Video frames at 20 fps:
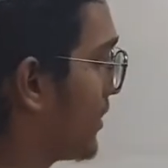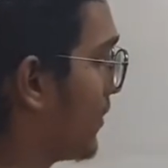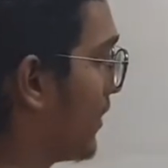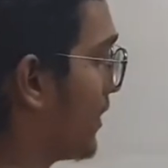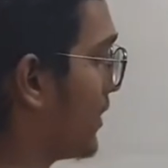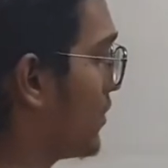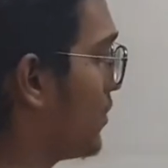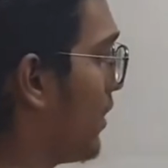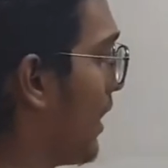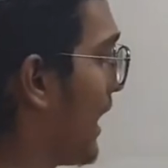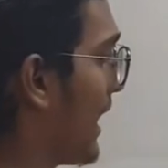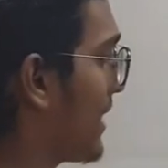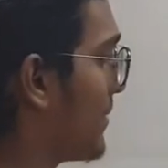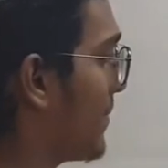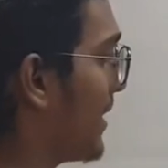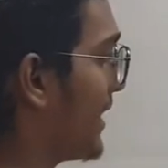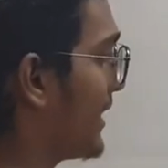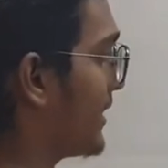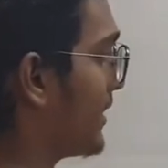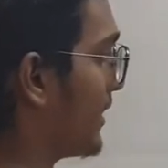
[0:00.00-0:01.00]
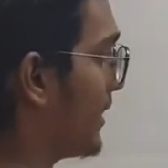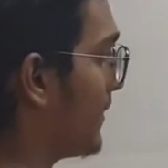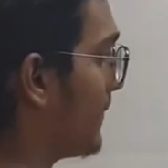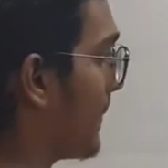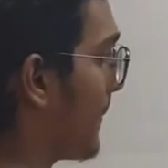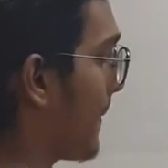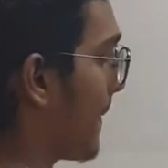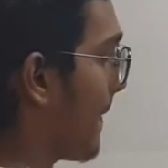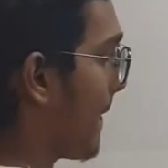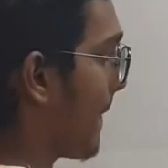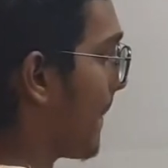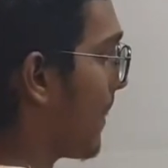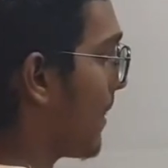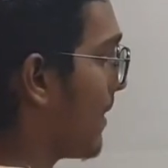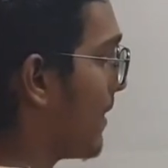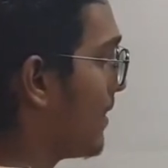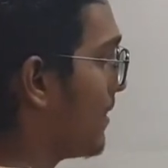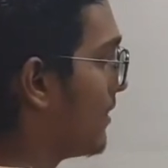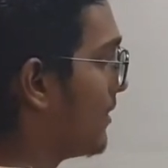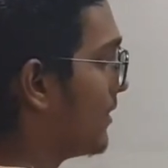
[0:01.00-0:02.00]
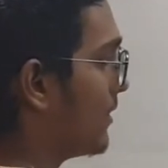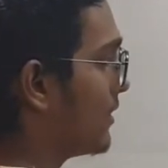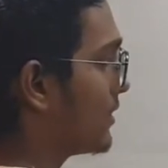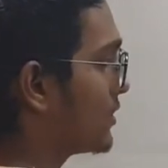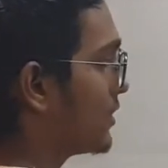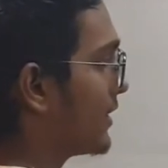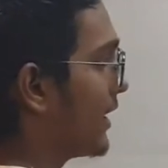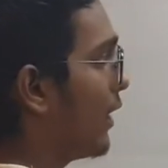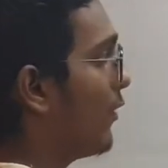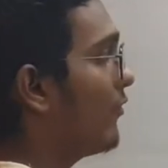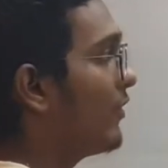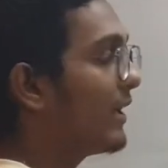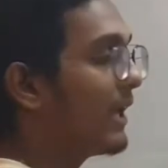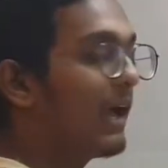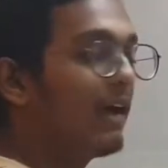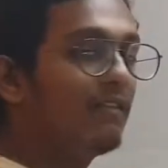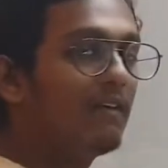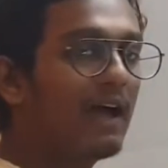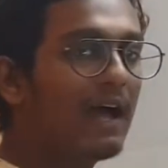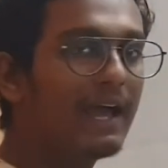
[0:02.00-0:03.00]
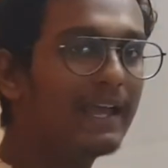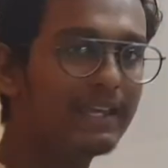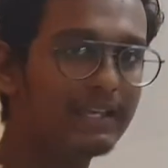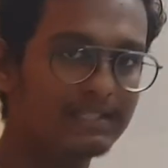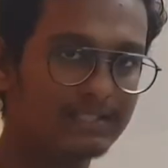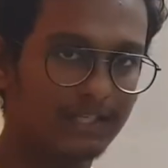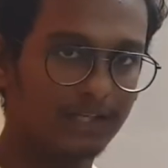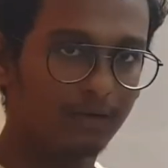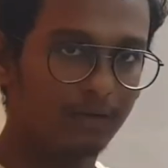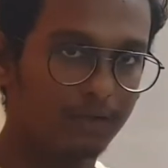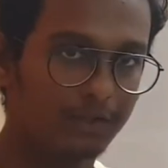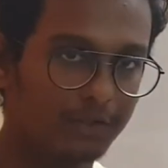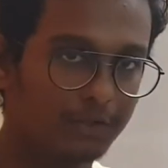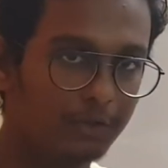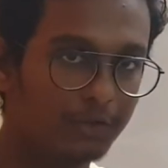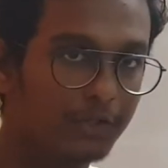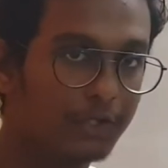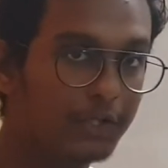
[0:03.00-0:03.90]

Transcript: equal to I by T. So now we have I is equal to